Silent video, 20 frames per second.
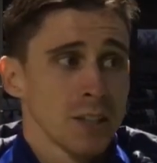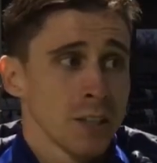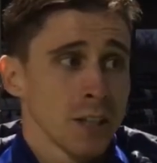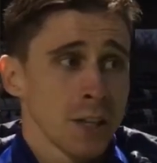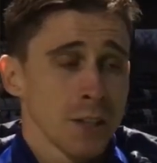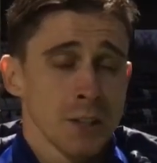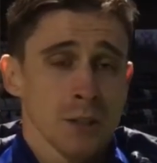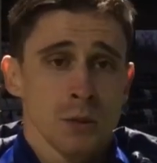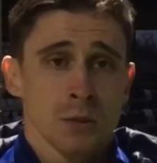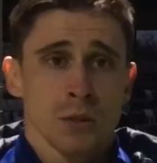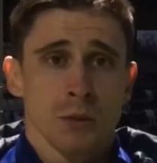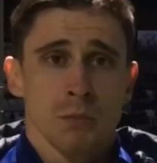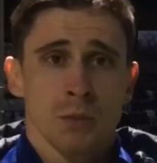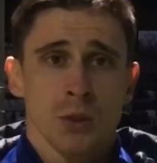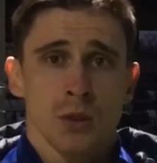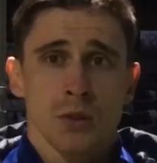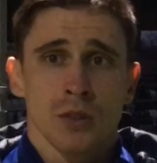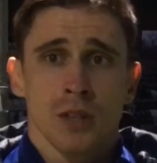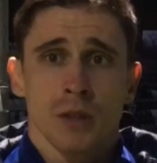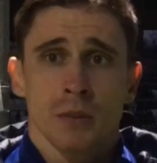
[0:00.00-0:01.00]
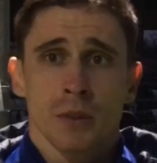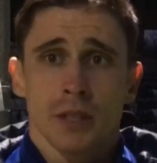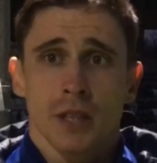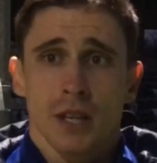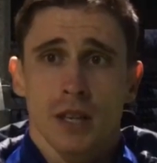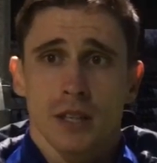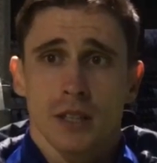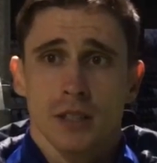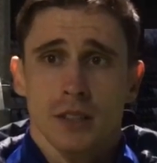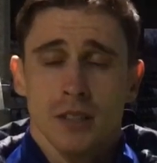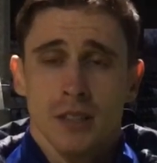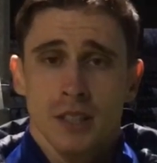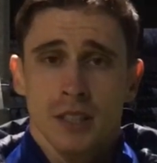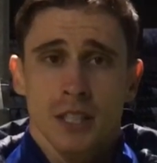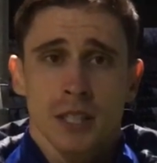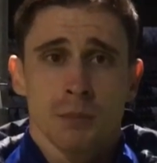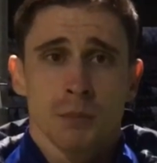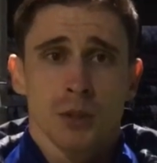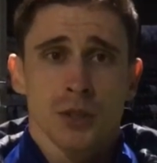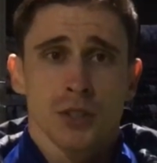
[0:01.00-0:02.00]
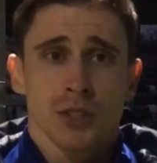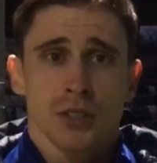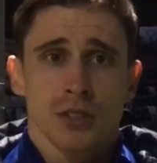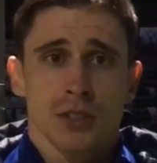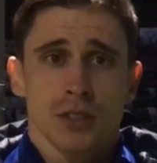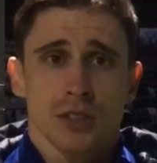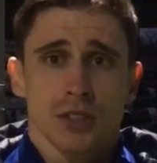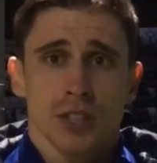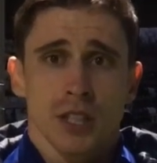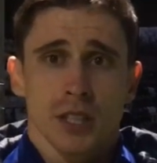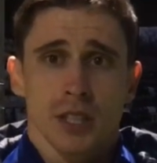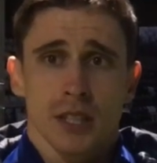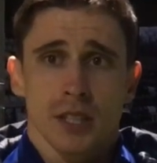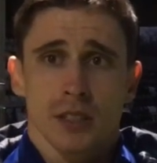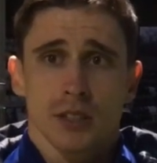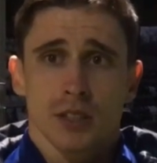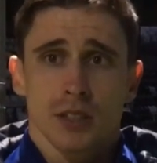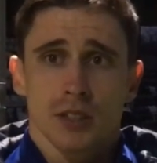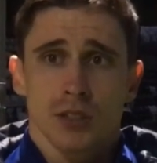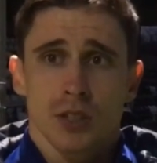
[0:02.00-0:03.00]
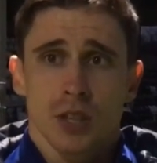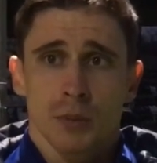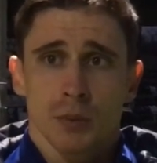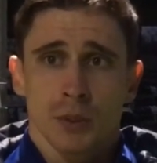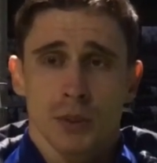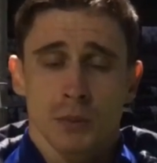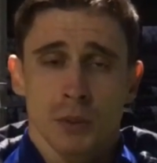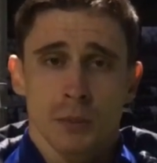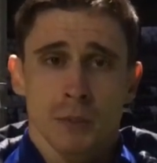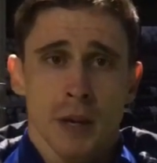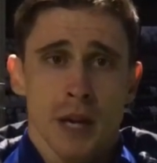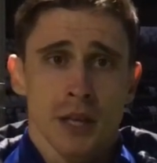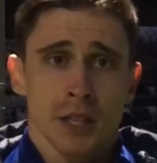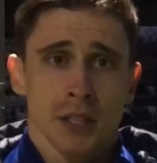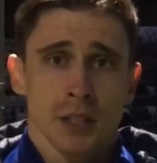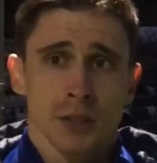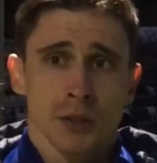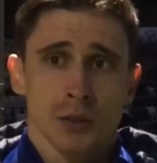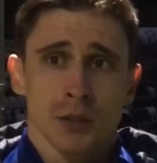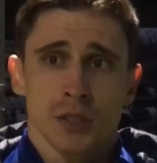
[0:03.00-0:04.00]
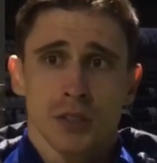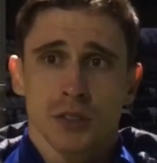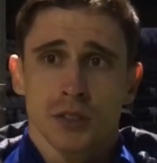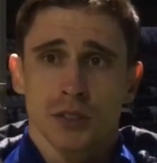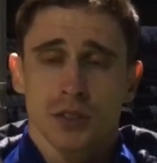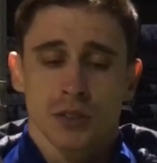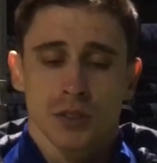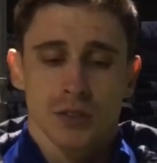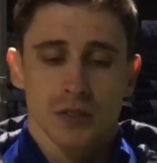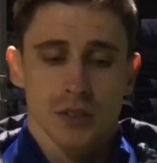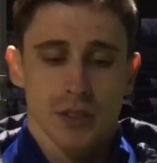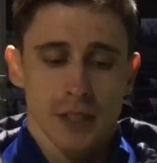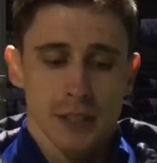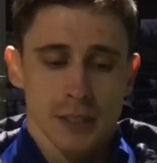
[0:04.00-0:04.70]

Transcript: Yeah, you know, it's important that we keep pushing to try and get to the top, you know, with Barry losing and stuff.